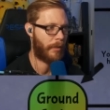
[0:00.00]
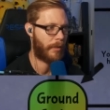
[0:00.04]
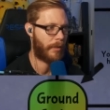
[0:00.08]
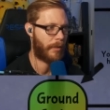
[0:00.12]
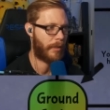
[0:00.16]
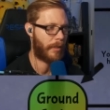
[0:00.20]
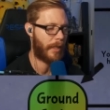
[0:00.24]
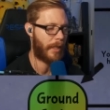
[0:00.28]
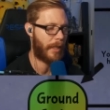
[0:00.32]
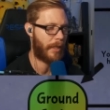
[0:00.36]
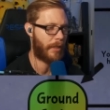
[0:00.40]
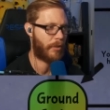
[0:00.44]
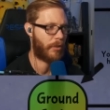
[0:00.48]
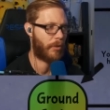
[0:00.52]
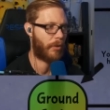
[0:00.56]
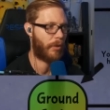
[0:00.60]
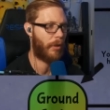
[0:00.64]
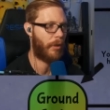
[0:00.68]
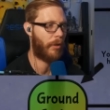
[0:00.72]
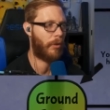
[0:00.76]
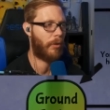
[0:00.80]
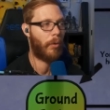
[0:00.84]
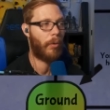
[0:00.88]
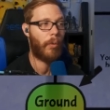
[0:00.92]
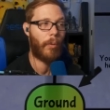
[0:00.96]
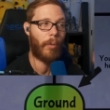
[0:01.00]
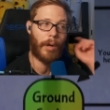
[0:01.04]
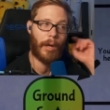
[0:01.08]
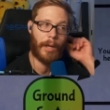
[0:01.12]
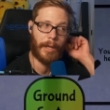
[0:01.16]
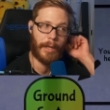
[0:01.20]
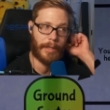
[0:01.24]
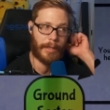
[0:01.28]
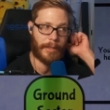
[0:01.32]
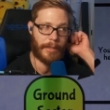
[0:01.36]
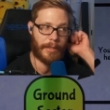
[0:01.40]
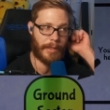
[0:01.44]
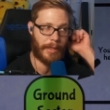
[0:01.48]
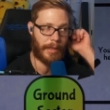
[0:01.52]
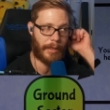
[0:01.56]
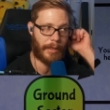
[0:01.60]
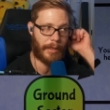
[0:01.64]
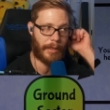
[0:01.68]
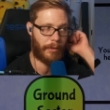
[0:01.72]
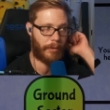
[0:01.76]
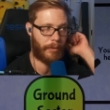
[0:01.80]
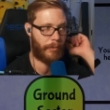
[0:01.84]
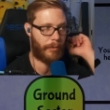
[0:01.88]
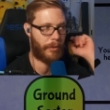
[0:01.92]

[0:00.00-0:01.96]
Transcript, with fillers: slash aquatic sector,